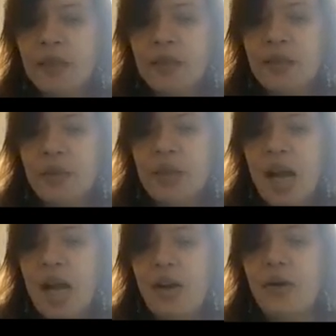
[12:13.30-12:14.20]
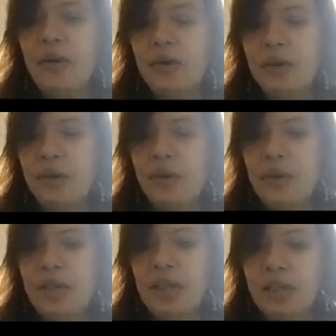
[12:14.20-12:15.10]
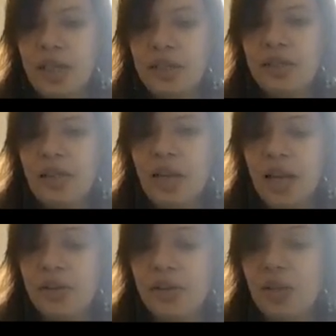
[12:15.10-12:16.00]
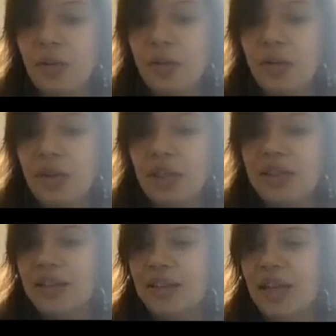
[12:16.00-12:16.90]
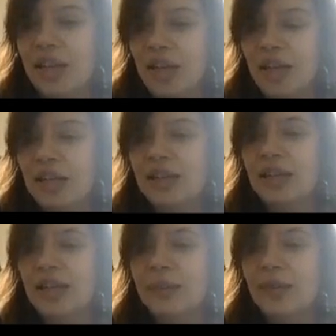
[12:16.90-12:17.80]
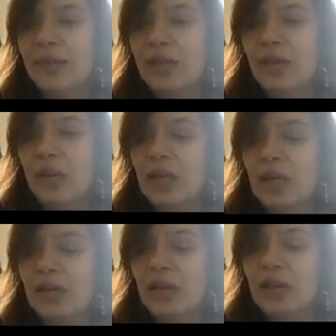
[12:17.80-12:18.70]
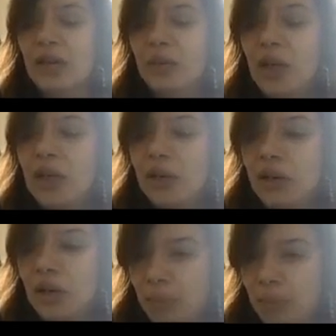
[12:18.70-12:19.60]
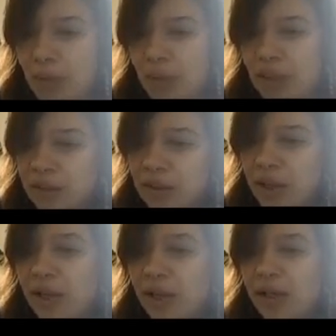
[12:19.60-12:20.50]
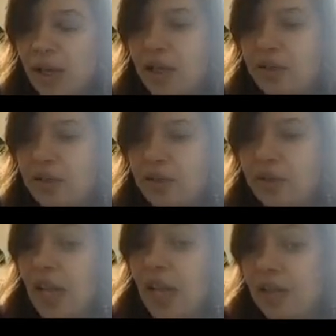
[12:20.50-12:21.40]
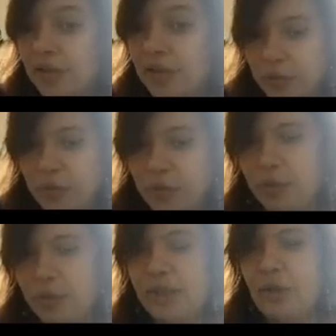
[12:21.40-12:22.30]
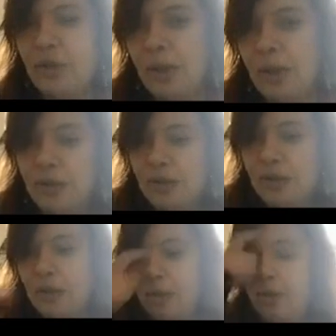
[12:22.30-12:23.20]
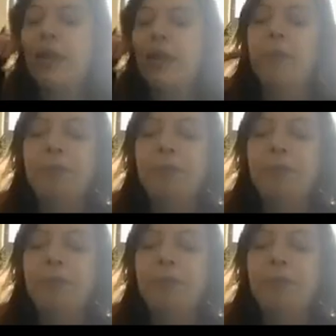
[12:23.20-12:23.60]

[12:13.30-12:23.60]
So now using this can actually give you the exact data. So it's a really good complement to the ASO tools that you might be using already.